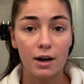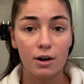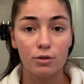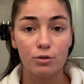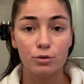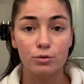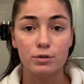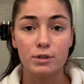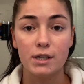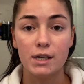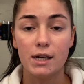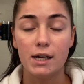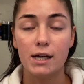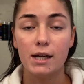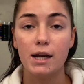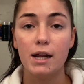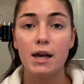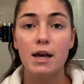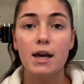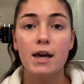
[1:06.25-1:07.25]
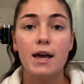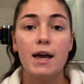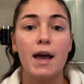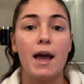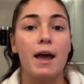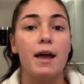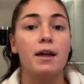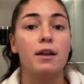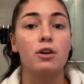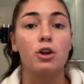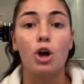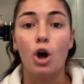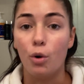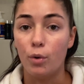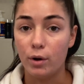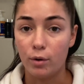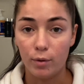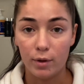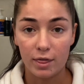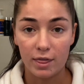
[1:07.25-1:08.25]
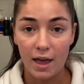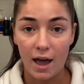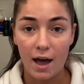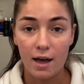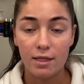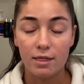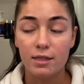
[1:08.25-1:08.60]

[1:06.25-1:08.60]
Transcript: routine and going with that.